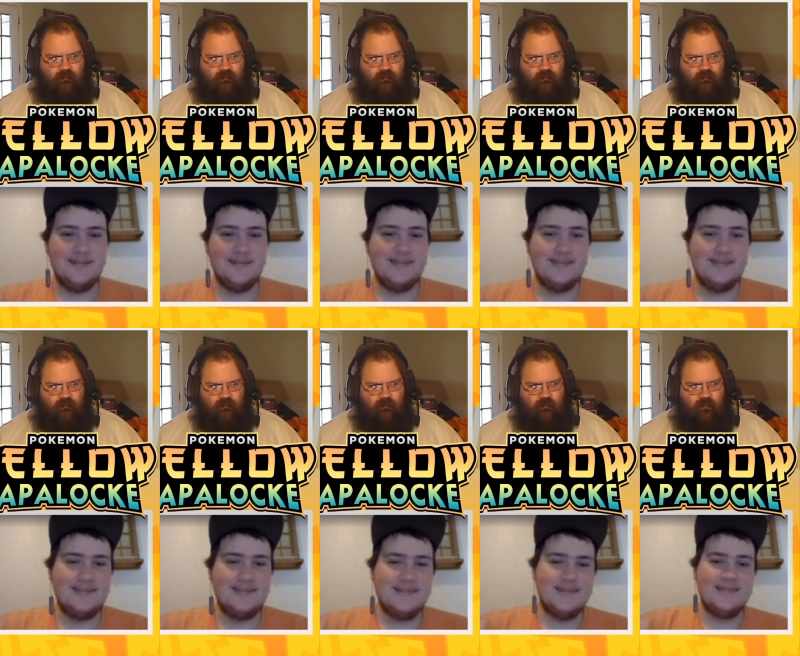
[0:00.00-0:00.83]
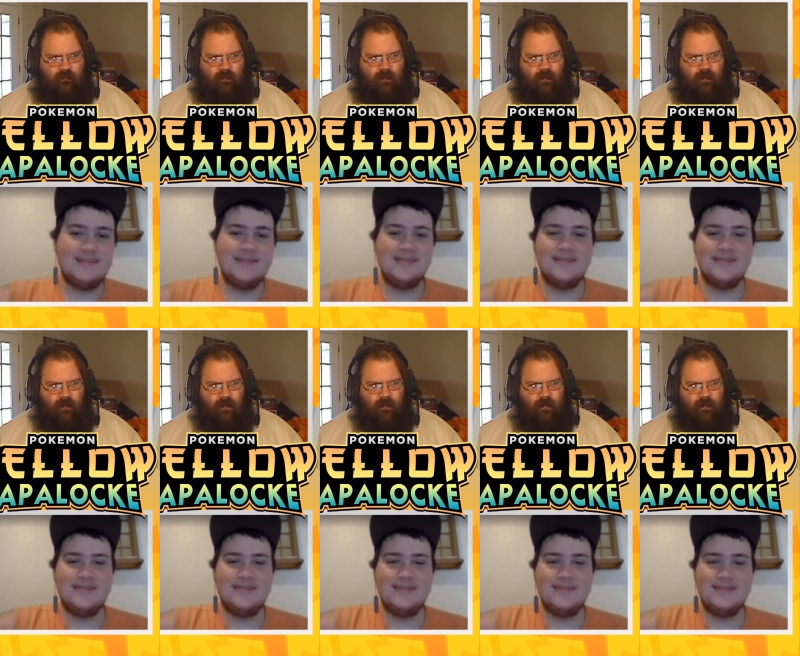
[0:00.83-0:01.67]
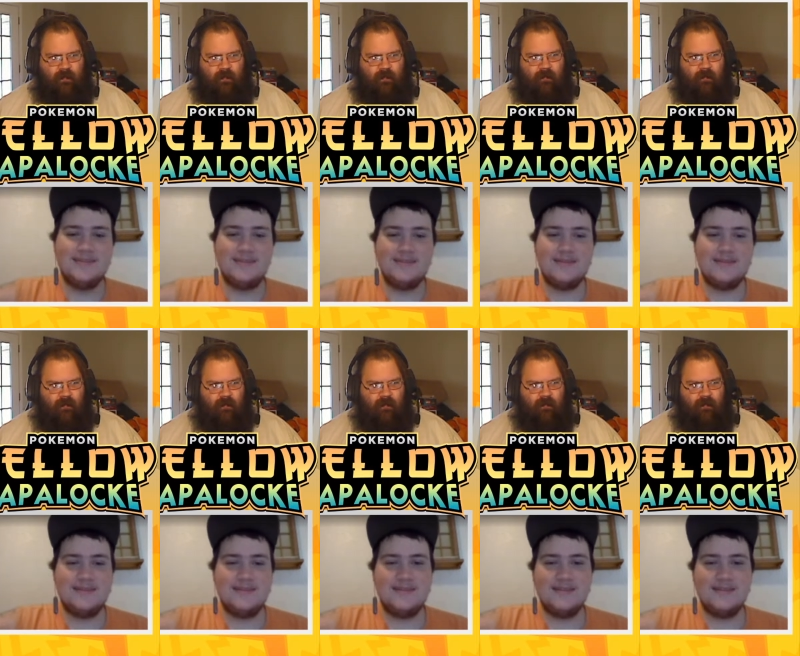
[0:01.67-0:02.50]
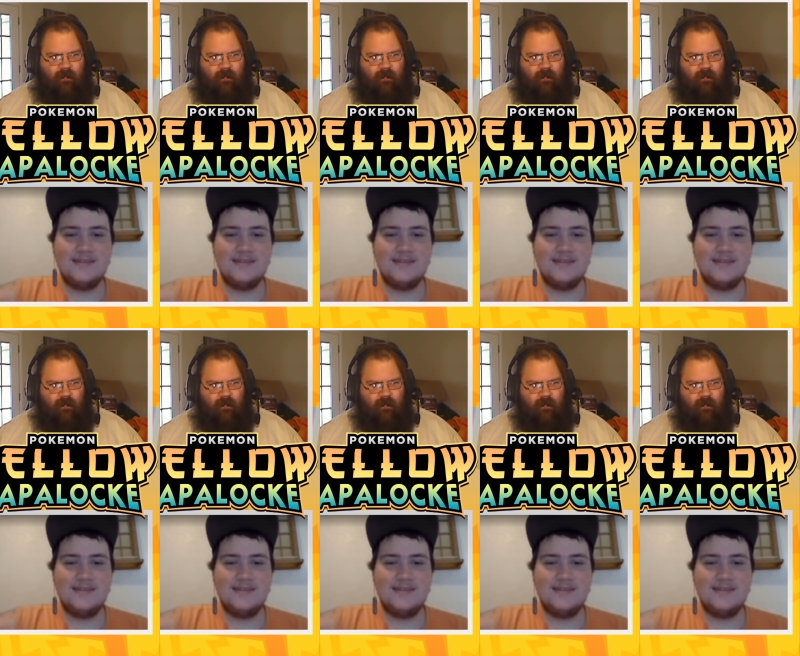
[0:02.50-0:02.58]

No one is speaking in this clip.